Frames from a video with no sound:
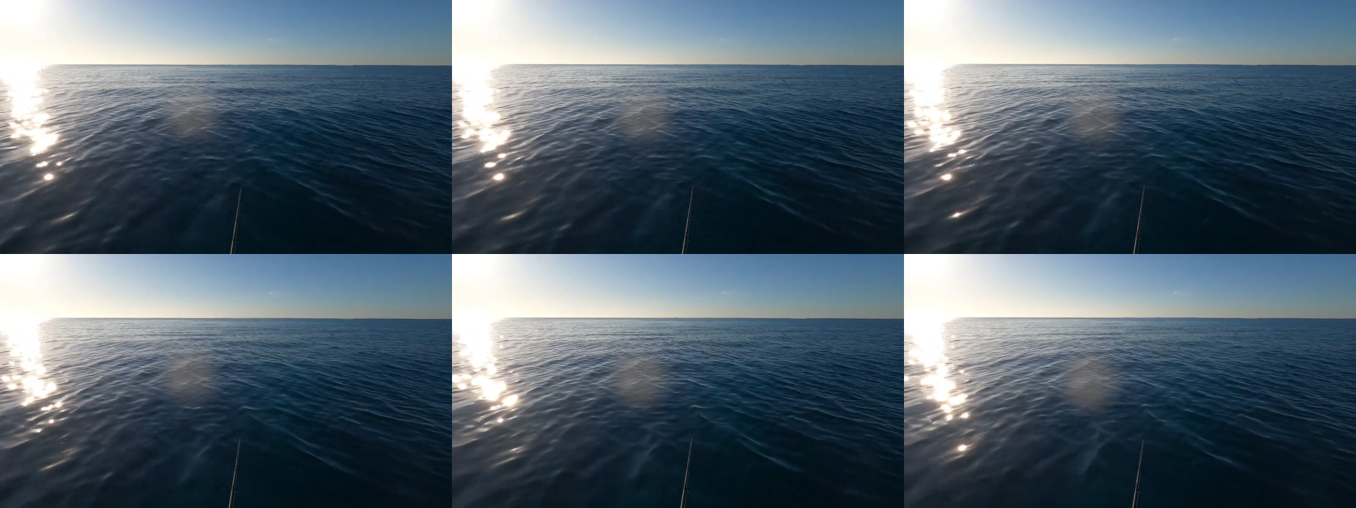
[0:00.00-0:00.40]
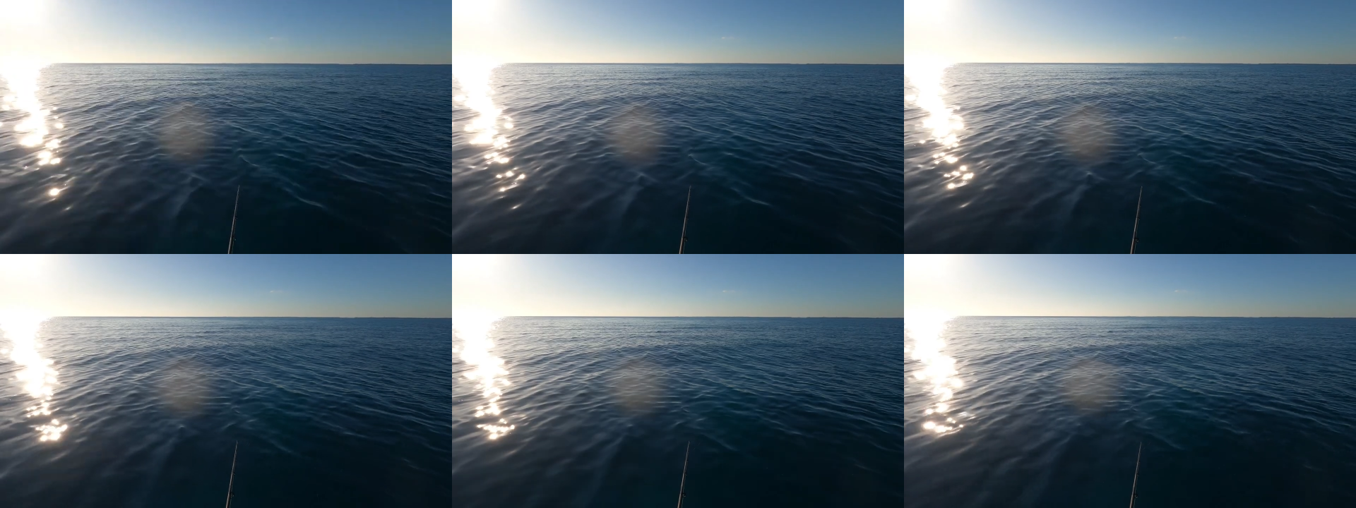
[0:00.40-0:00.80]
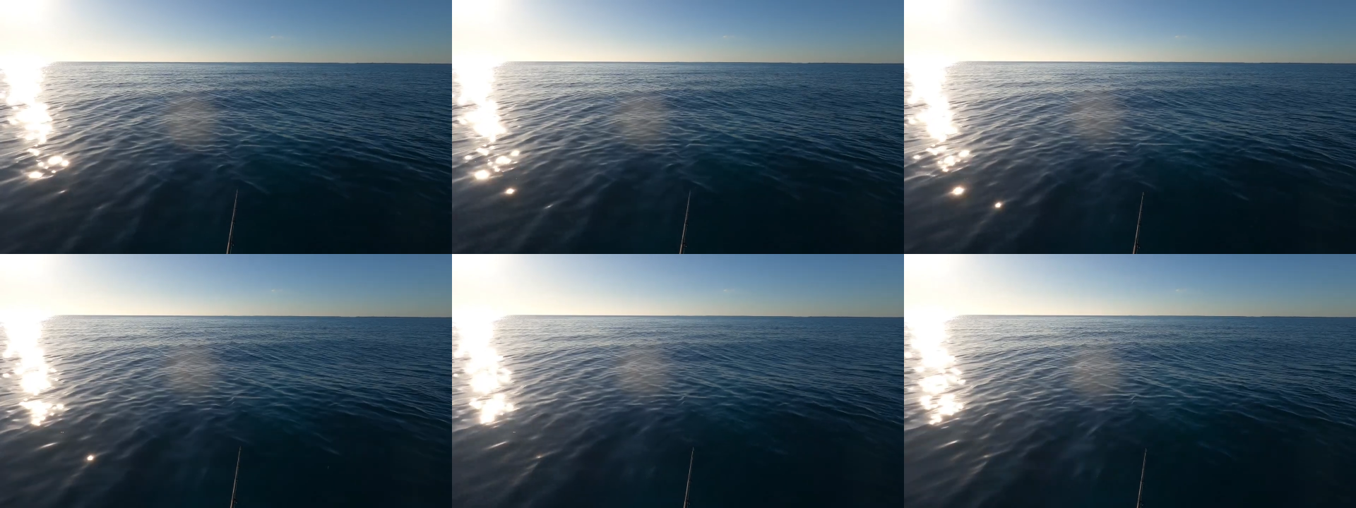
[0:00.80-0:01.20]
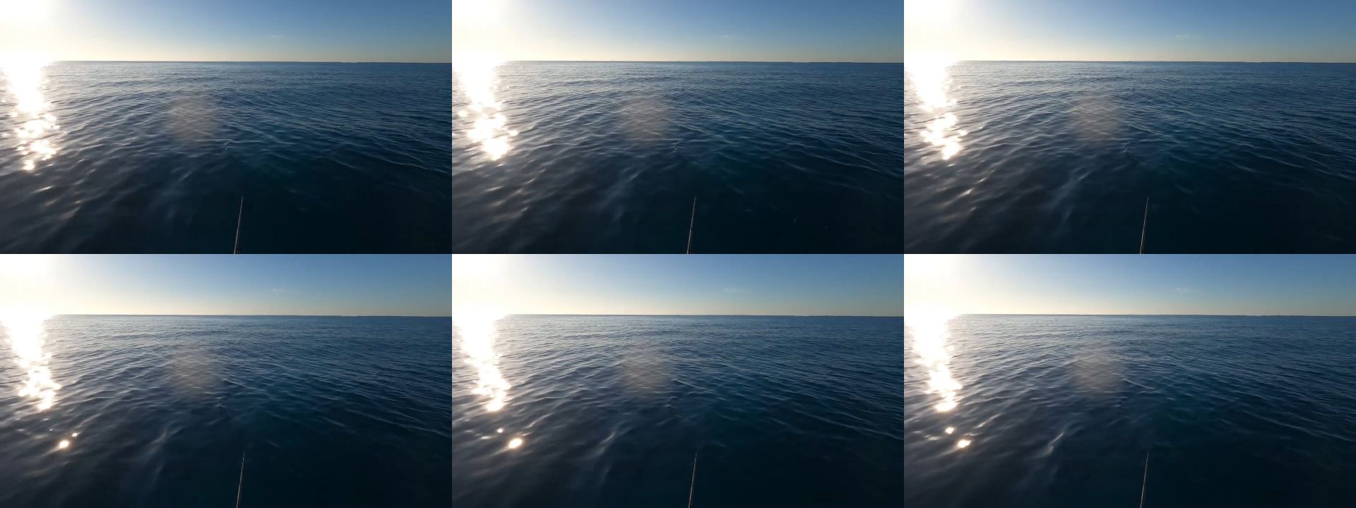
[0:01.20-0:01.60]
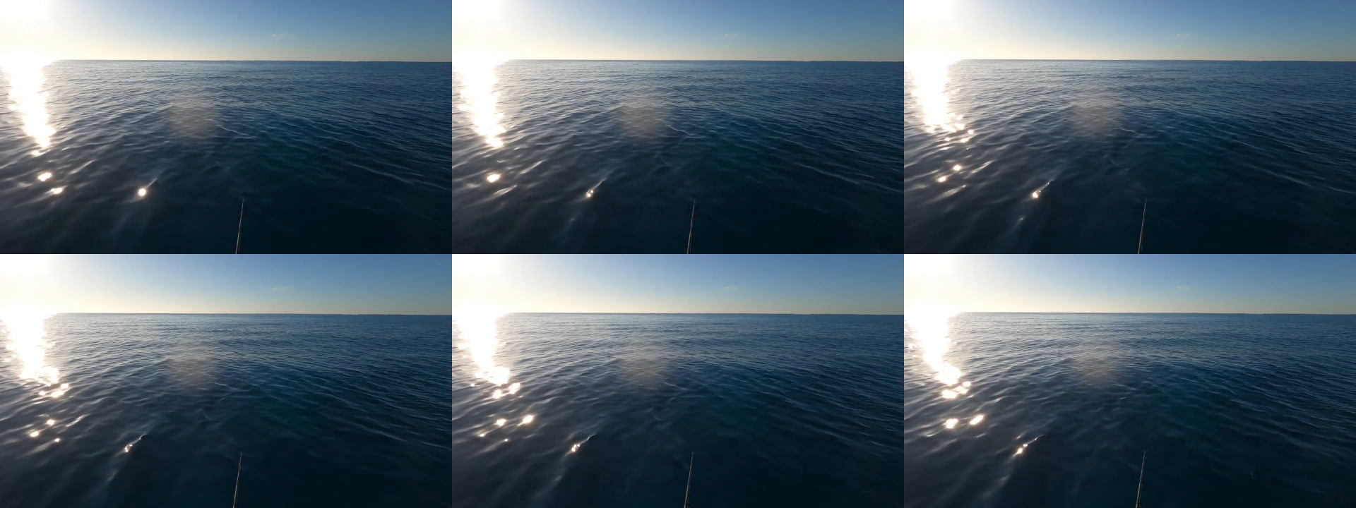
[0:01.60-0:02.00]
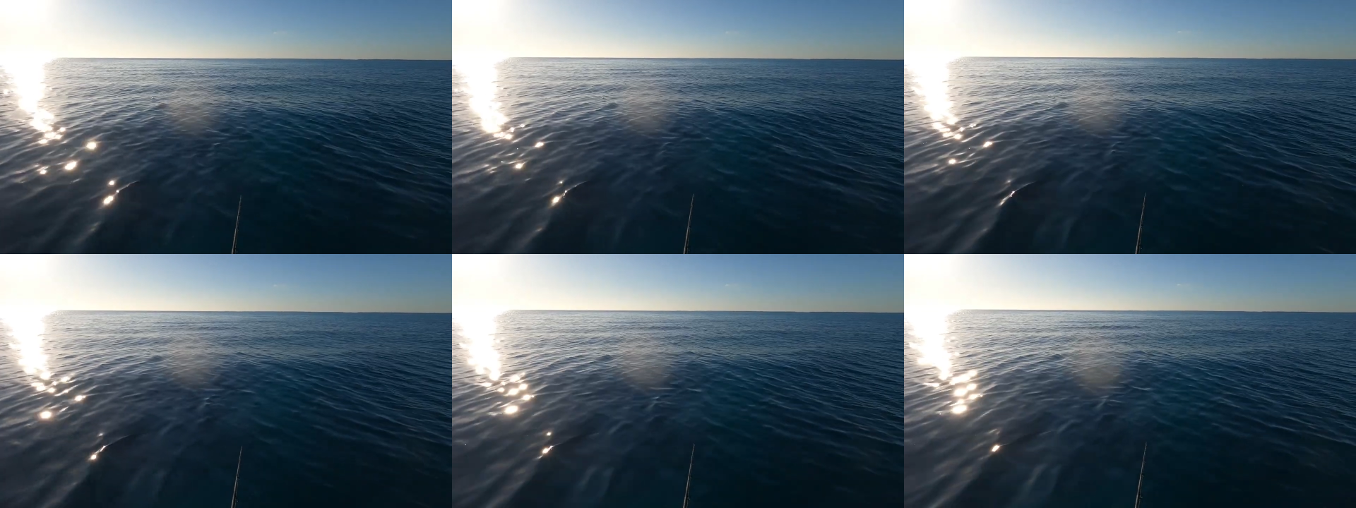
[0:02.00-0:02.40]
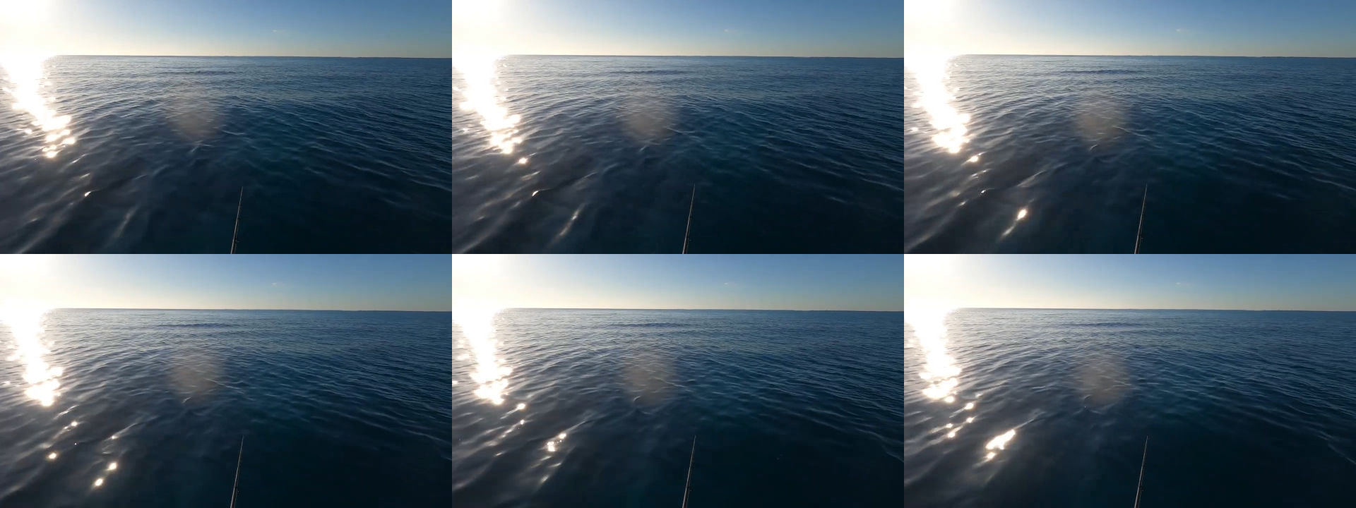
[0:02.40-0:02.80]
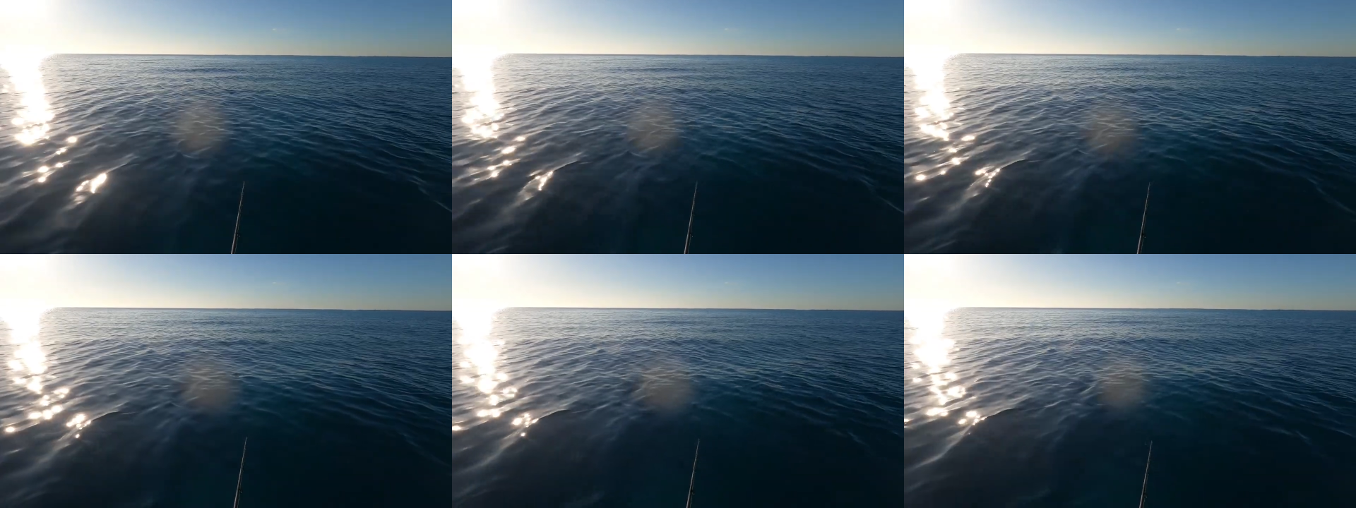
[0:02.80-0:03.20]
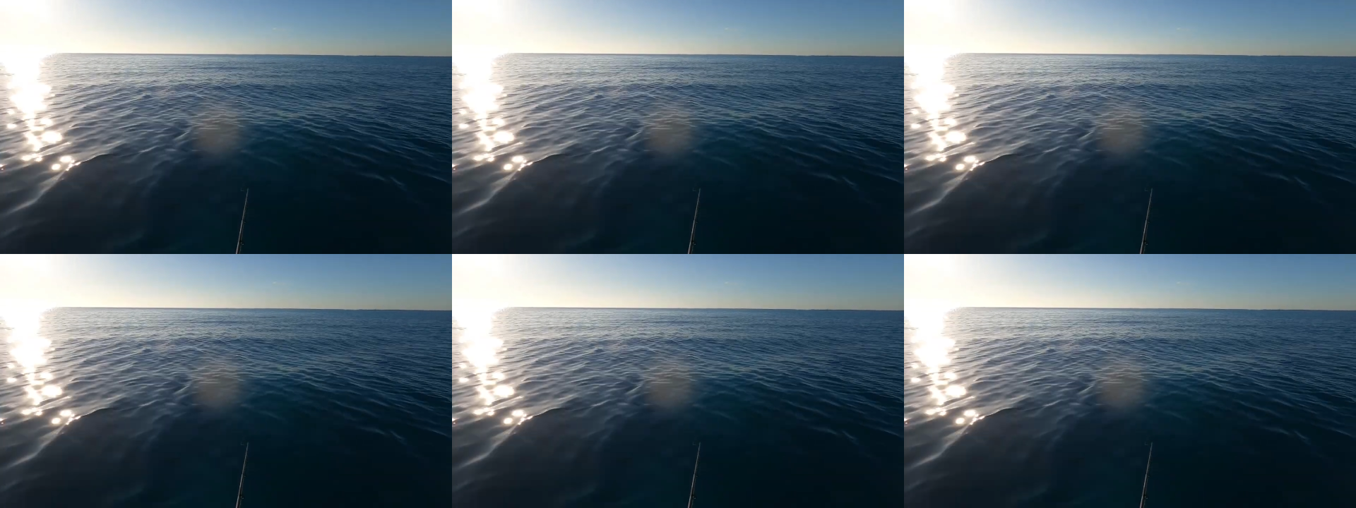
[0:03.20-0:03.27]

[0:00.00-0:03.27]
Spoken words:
(no speaker visible)